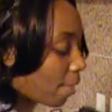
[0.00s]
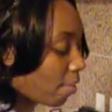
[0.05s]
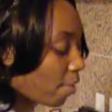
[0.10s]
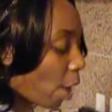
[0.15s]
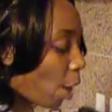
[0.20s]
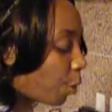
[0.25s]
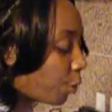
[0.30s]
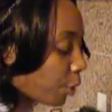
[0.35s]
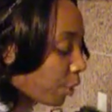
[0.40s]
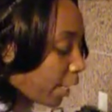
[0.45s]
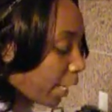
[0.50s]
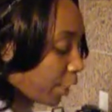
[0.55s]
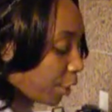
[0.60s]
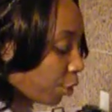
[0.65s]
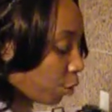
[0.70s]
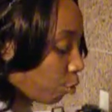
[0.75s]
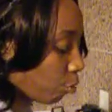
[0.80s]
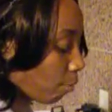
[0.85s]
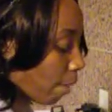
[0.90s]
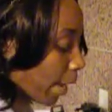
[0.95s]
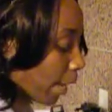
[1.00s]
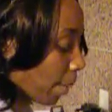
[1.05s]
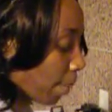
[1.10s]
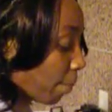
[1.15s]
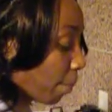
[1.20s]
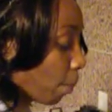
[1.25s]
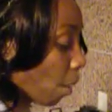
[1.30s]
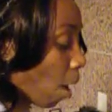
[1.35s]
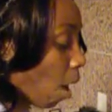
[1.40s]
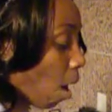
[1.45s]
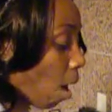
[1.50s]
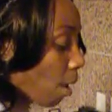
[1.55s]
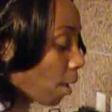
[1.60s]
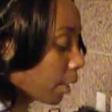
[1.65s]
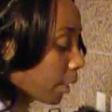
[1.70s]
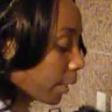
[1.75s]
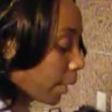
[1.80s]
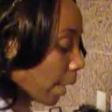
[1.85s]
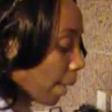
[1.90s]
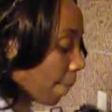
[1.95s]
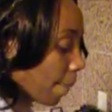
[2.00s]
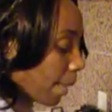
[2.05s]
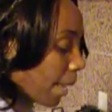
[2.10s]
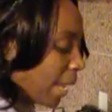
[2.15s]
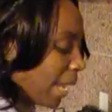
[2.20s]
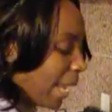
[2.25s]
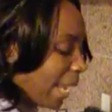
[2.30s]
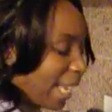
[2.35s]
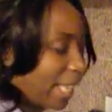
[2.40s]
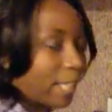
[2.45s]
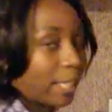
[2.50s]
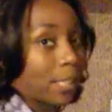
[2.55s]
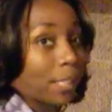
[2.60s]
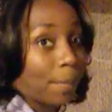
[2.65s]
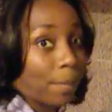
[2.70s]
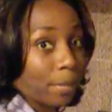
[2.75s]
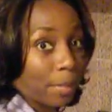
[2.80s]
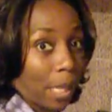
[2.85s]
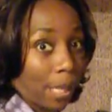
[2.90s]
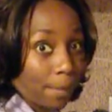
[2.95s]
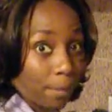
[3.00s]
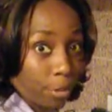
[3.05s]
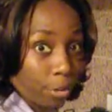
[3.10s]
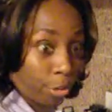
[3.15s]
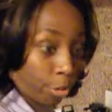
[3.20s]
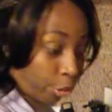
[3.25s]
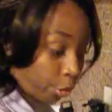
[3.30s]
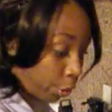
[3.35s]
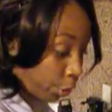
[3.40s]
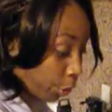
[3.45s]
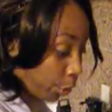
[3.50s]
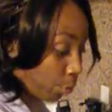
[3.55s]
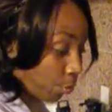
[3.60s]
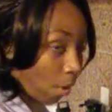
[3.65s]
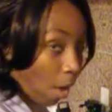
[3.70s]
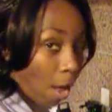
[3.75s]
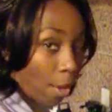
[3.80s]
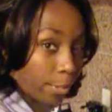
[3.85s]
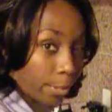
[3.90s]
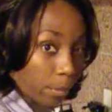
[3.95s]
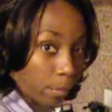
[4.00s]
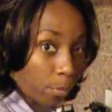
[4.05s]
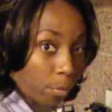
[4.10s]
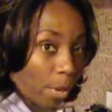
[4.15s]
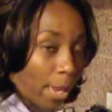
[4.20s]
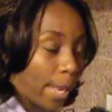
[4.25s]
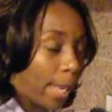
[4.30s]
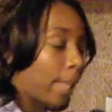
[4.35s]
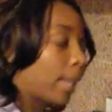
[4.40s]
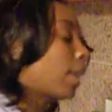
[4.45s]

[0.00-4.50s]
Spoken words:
Those things grate up awesome, and sometimes too awesome, right?